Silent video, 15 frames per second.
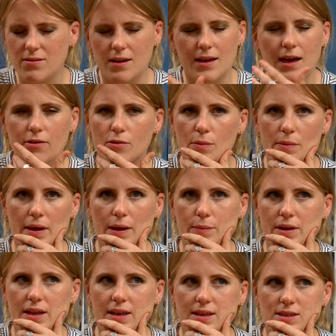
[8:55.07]
can't remember how
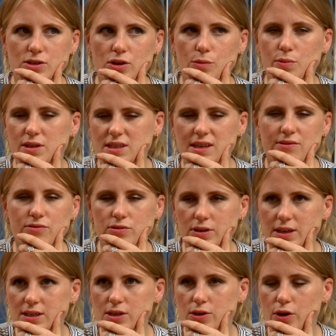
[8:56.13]
many years ago, but several
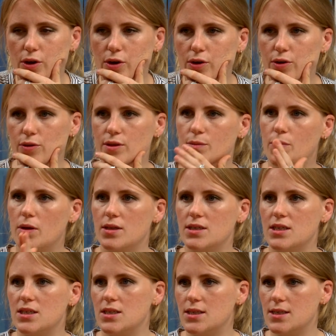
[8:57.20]
years ago, the
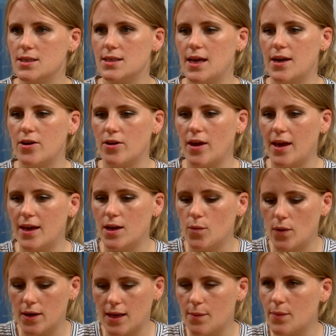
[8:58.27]
politicians decided, okay,
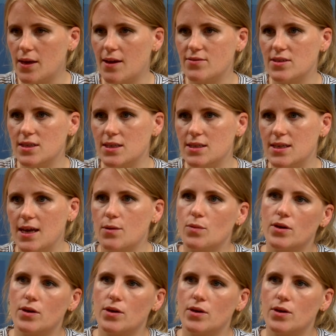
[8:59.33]
anyone coming after this date,